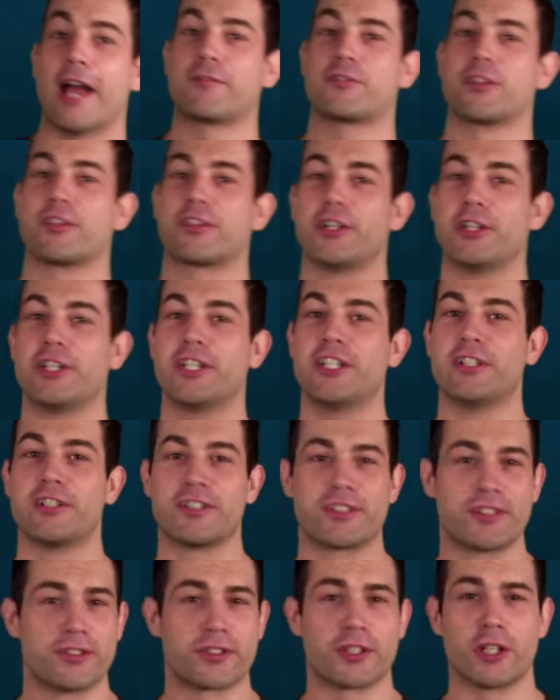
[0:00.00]
After 30
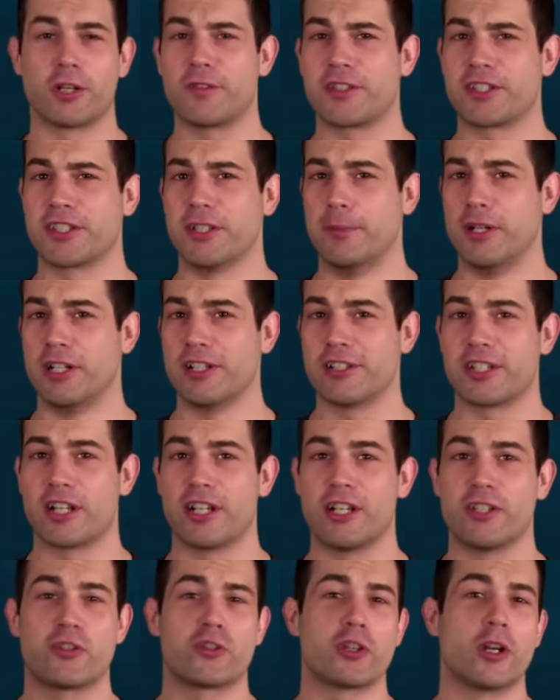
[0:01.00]
years in service, the
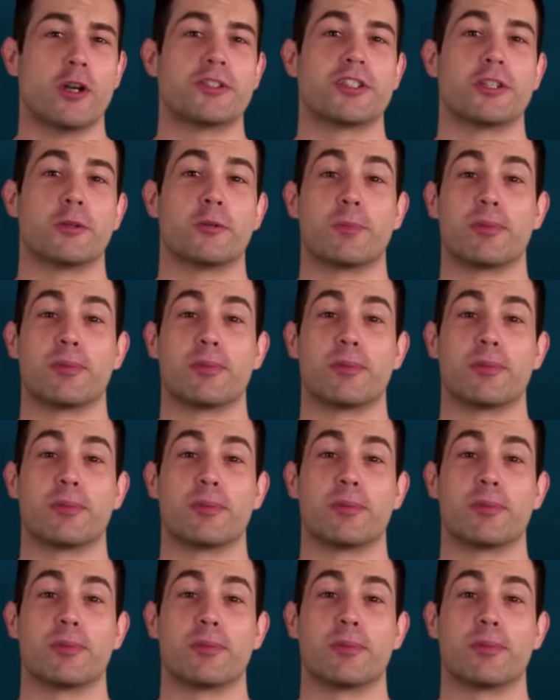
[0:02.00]
military has chosen a